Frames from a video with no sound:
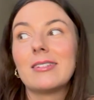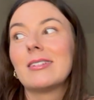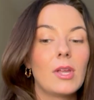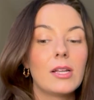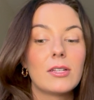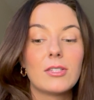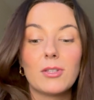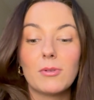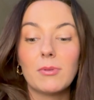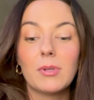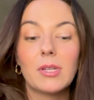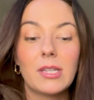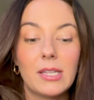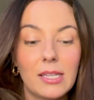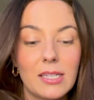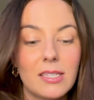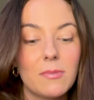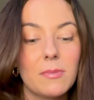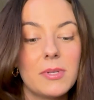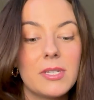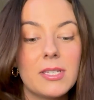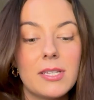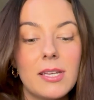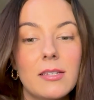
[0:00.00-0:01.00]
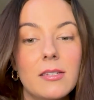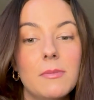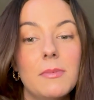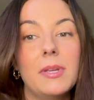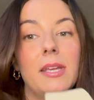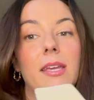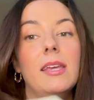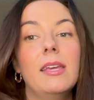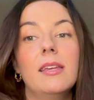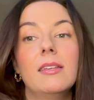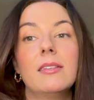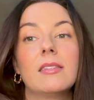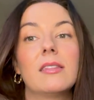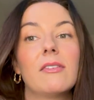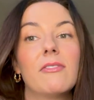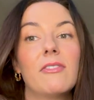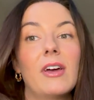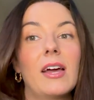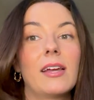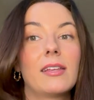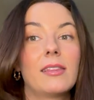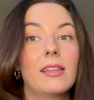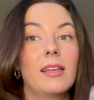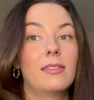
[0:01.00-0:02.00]
And something that's been said to me is the
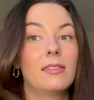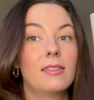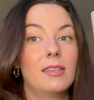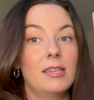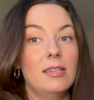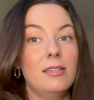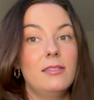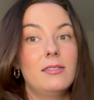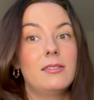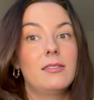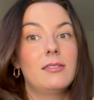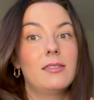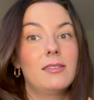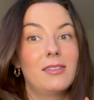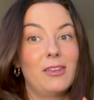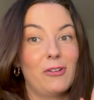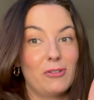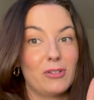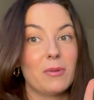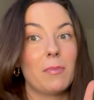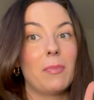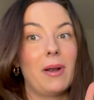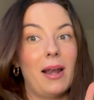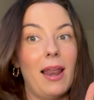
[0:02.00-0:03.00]
fact that this, there's a